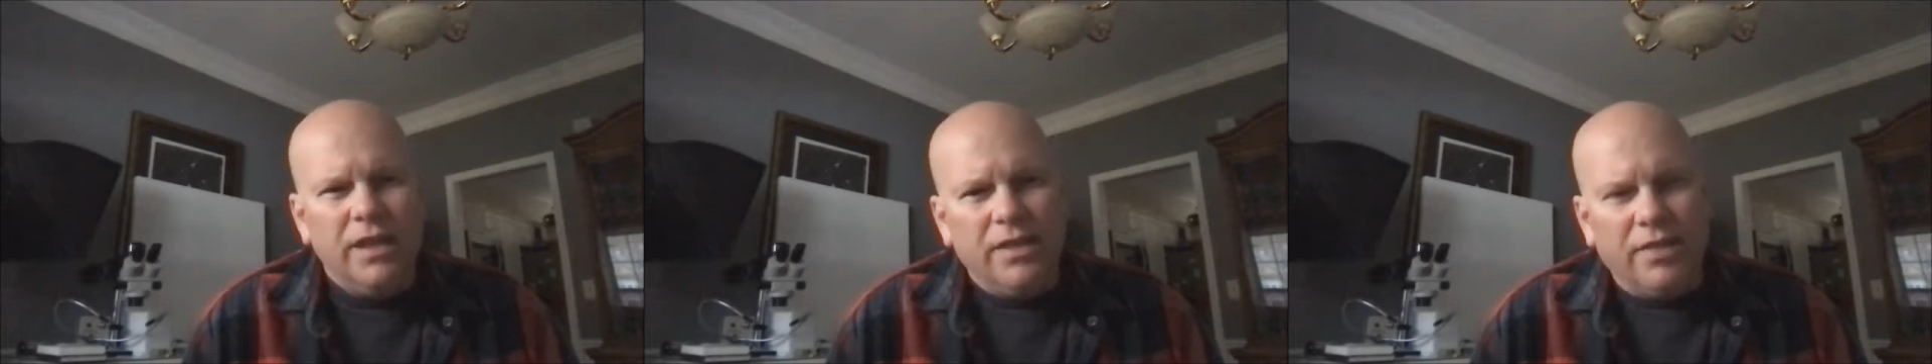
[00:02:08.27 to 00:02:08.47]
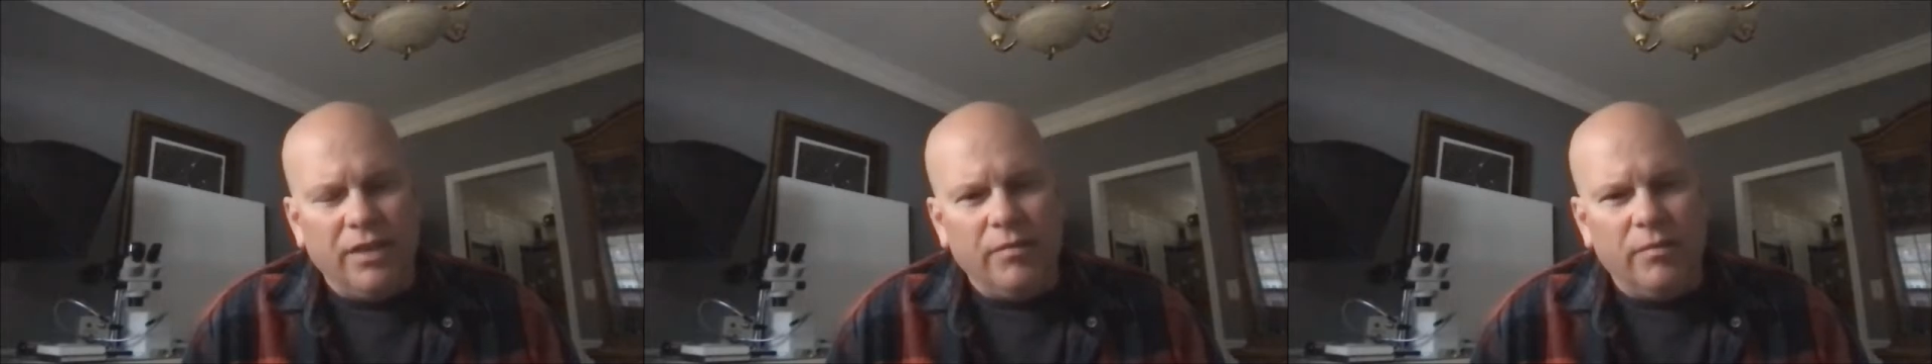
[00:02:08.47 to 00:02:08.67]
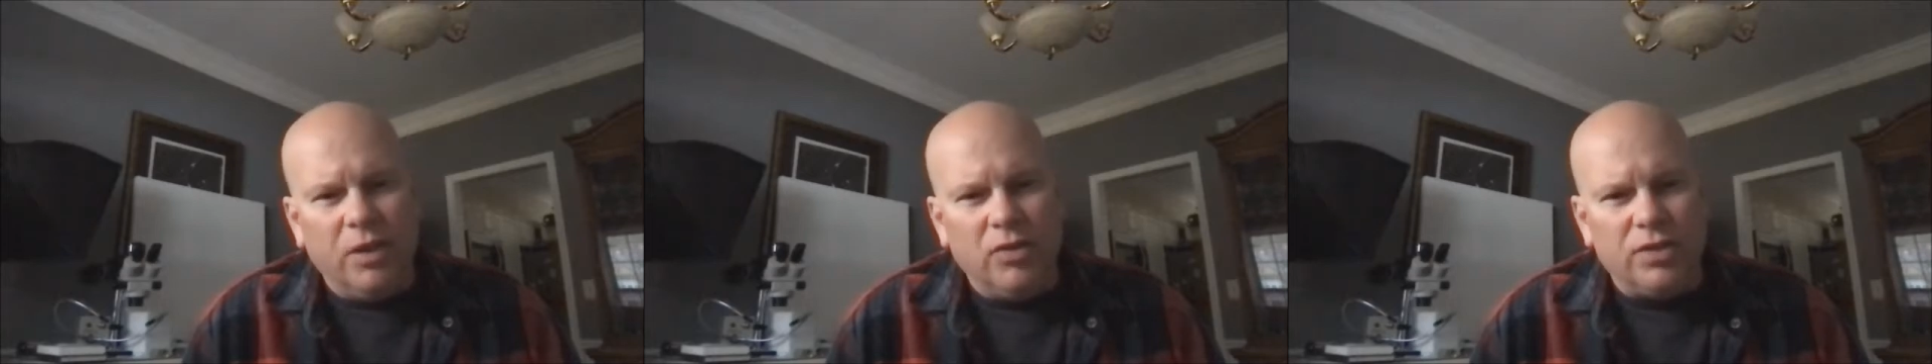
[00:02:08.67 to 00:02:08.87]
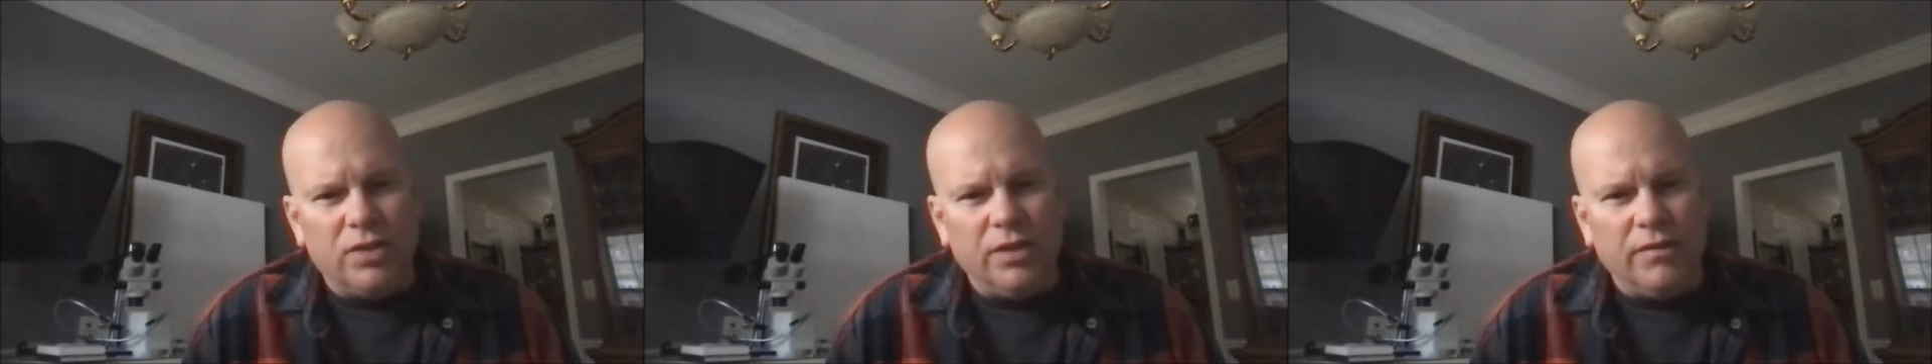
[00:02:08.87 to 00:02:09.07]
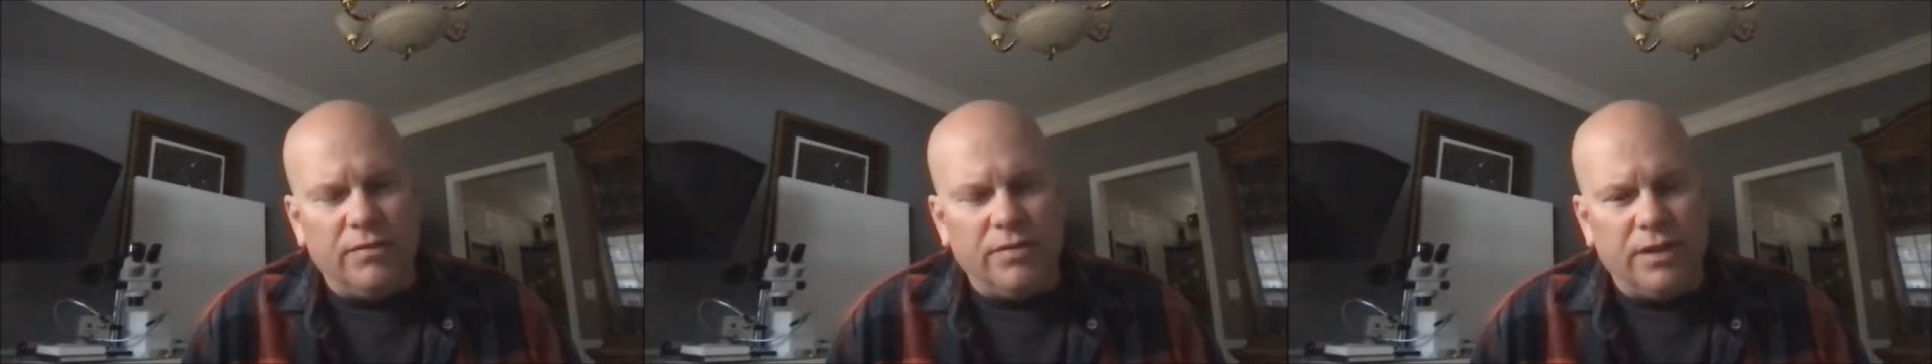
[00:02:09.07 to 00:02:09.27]
than most
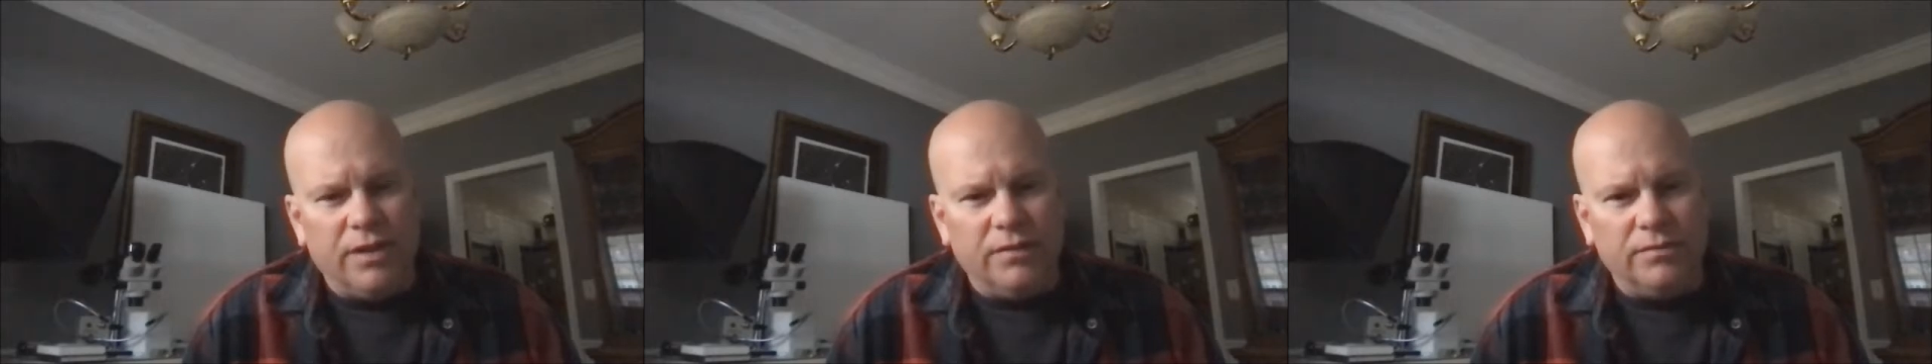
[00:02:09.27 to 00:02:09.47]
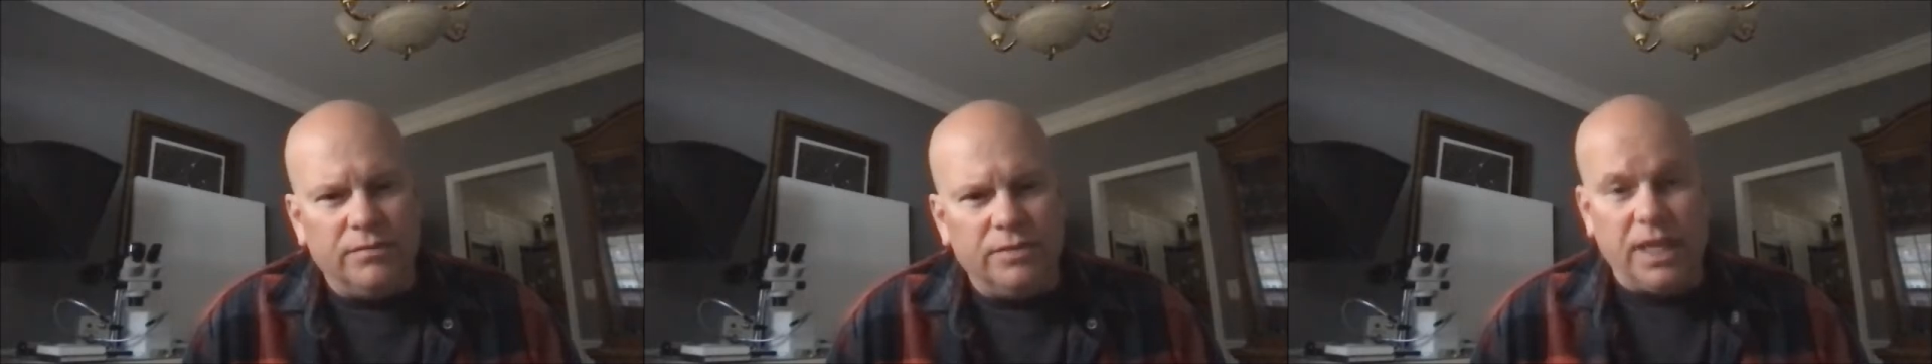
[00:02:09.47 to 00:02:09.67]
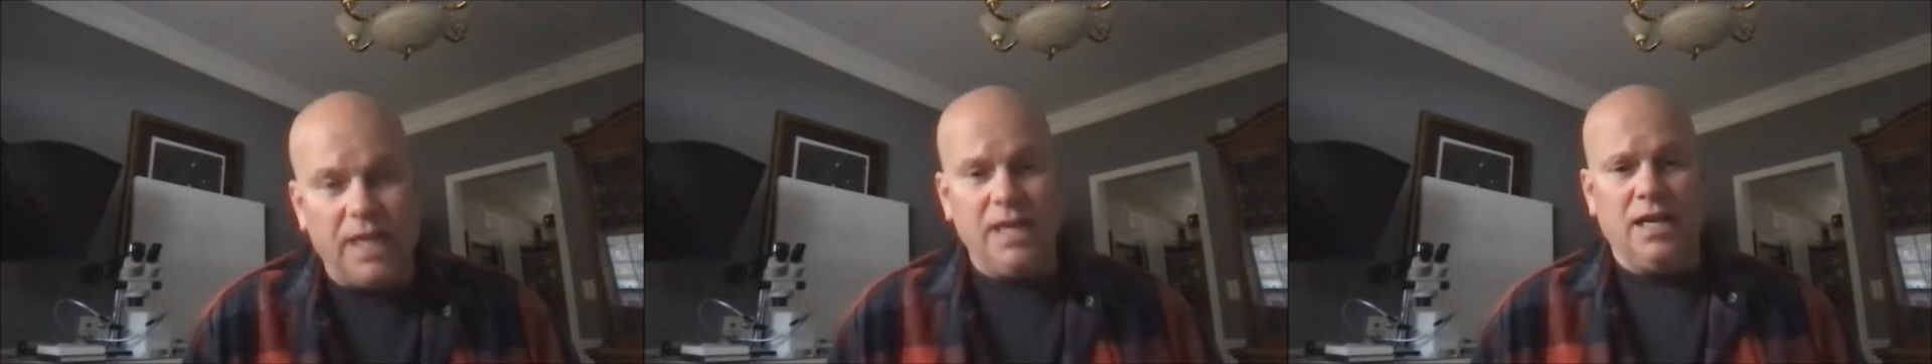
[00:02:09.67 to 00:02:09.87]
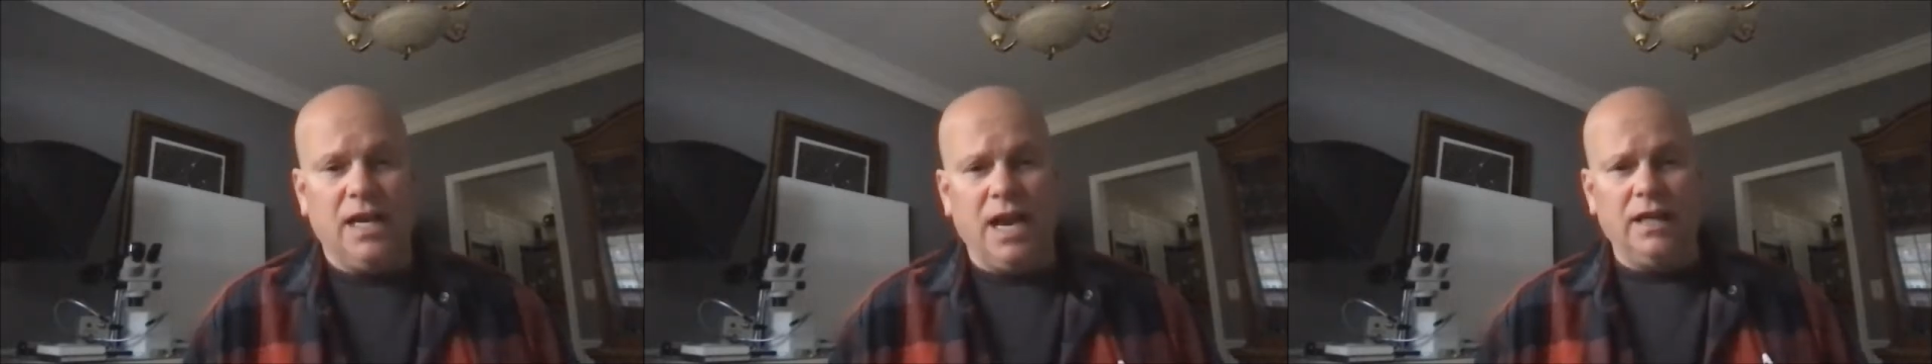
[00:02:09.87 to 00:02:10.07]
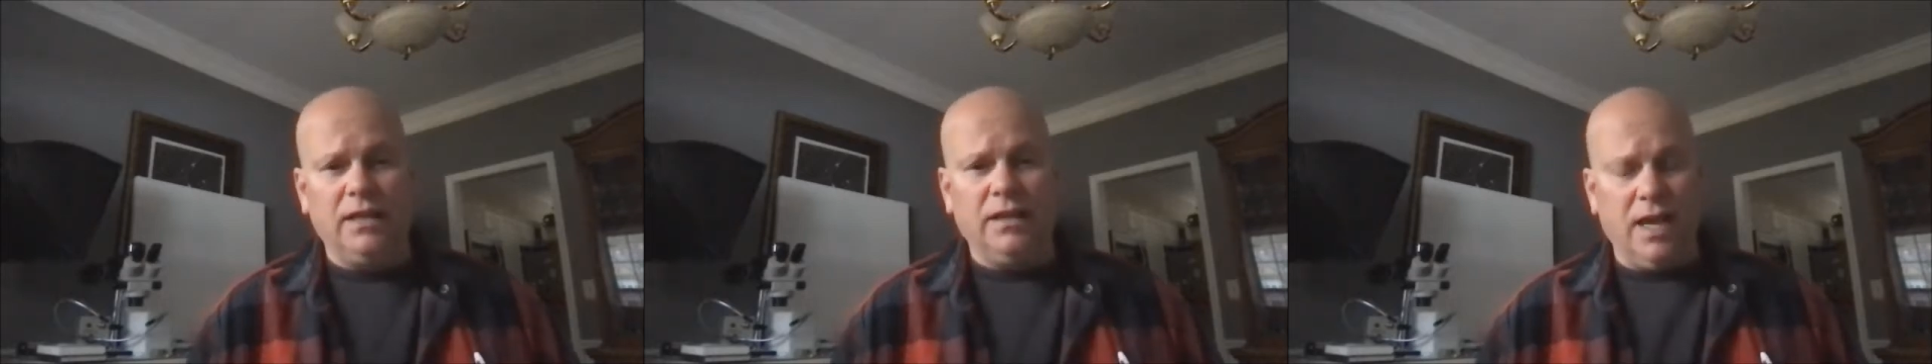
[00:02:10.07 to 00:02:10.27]
of the state
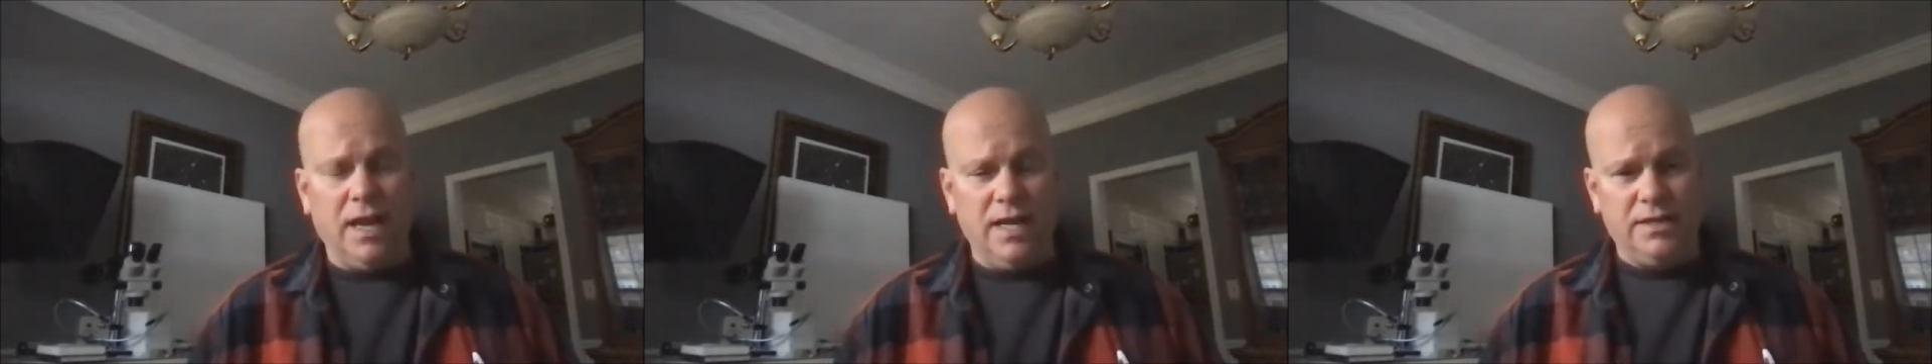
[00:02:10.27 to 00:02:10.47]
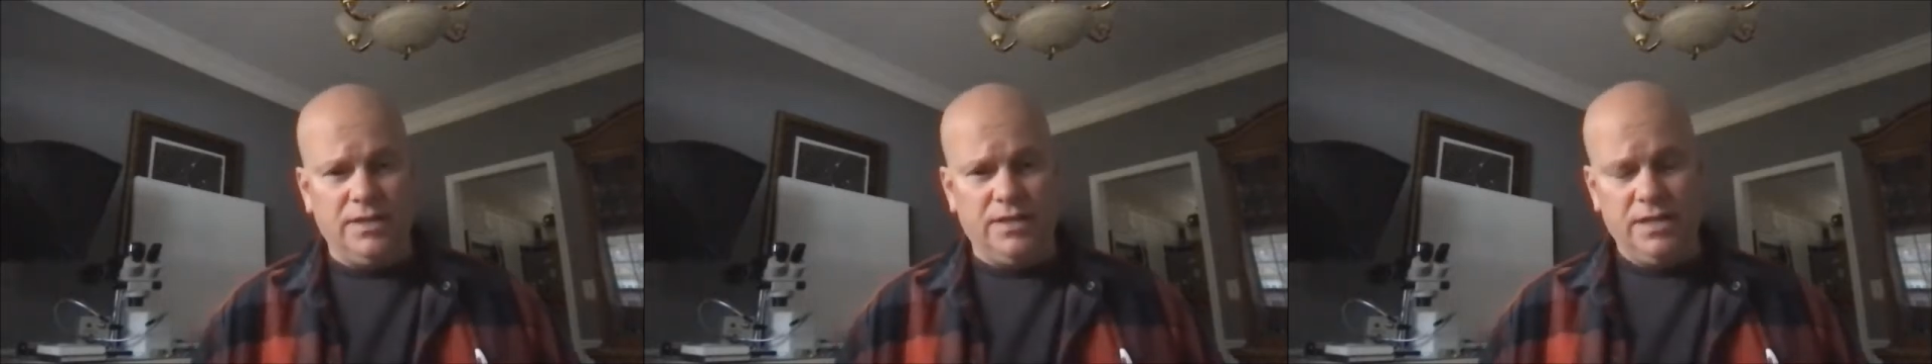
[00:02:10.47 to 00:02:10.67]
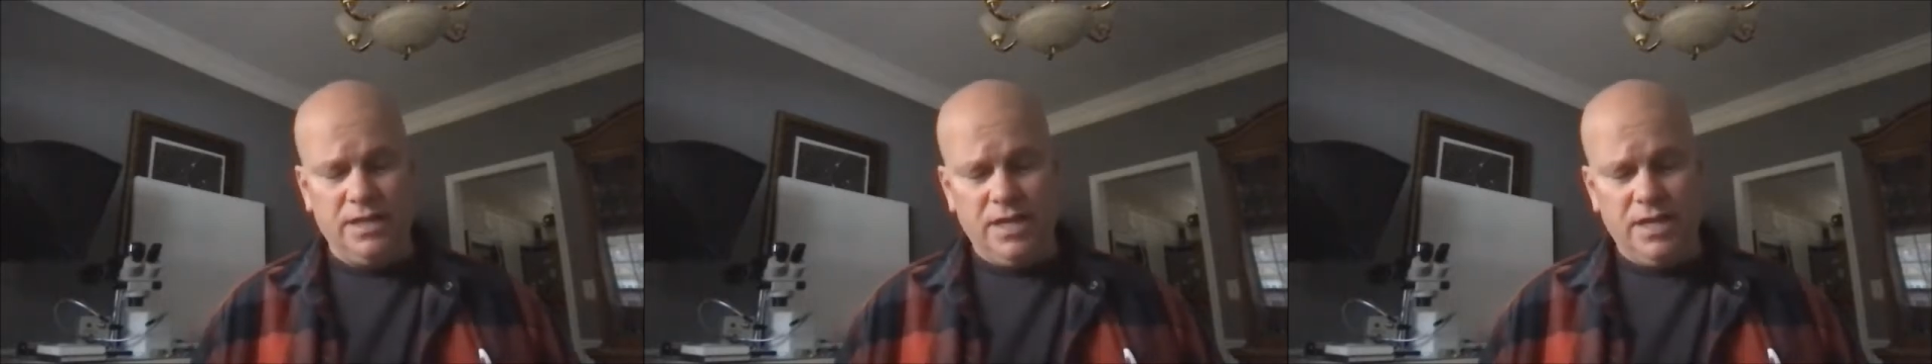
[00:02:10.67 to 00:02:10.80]
guidelines.